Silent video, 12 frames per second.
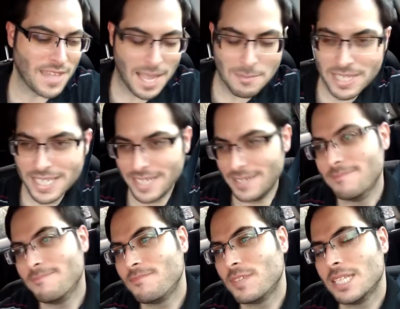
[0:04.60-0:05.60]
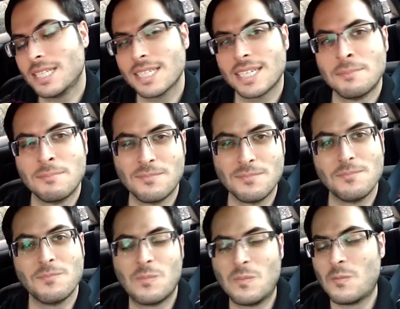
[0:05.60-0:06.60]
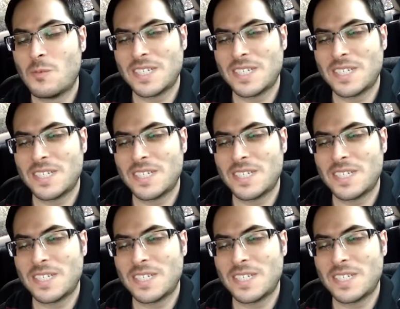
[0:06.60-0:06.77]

Emily, you think I'm